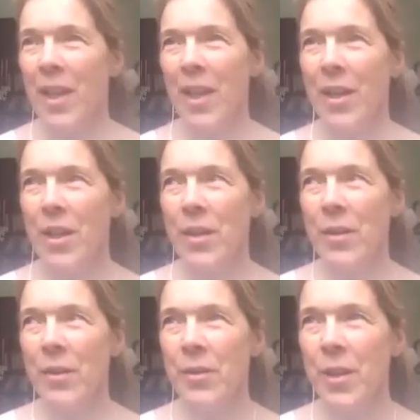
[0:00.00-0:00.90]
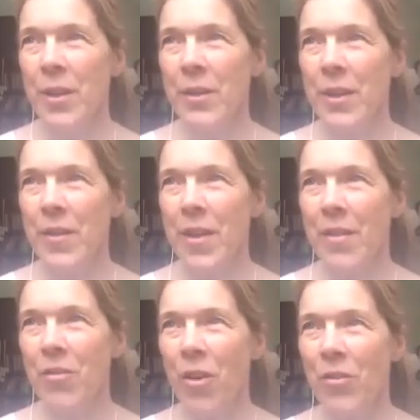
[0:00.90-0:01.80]
No,
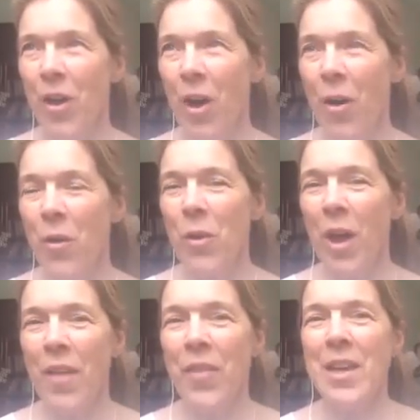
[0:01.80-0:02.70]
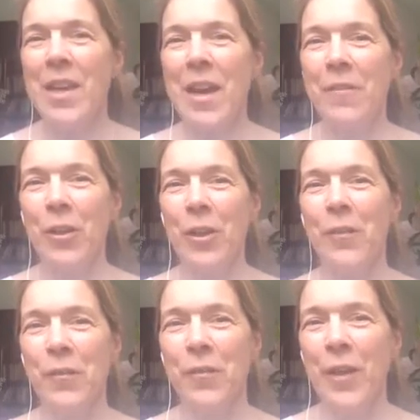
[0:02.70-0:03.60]
it's just a whole other level
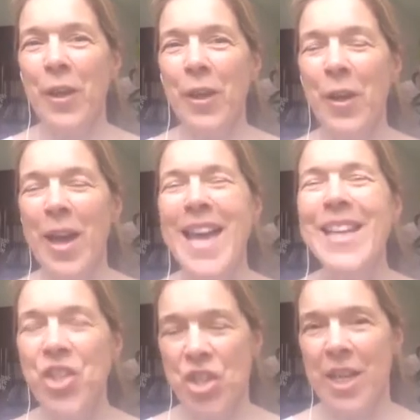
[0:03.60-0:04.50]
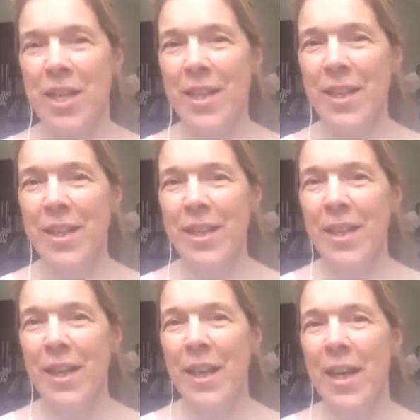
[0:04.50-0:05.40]
of energy
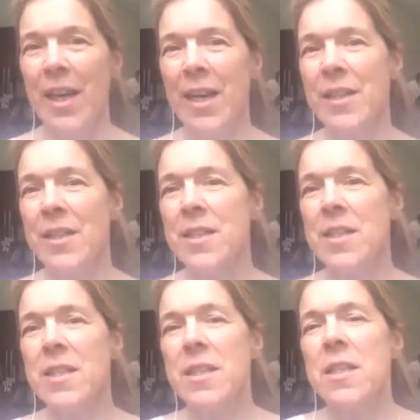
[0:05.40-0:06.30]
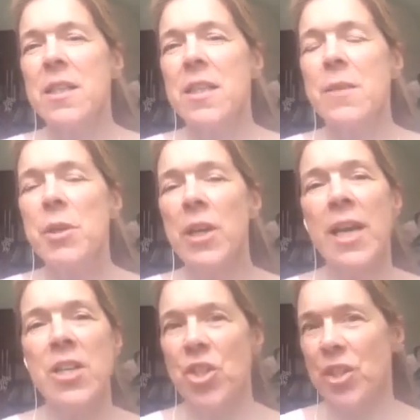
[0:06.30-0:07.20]
and
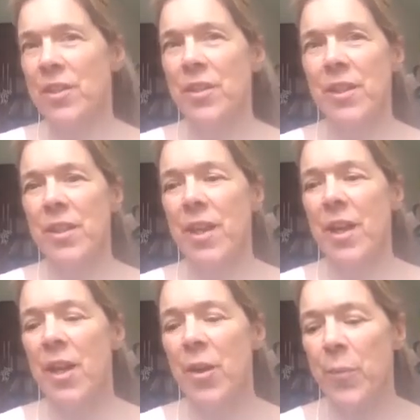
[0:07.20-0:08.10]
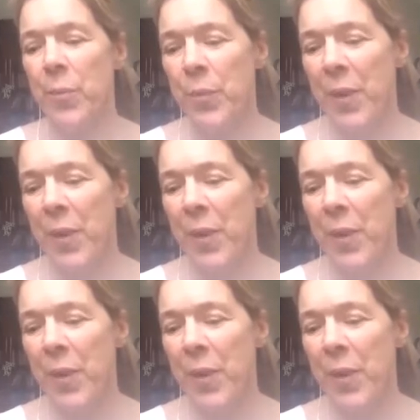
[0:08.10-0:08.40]
communication. And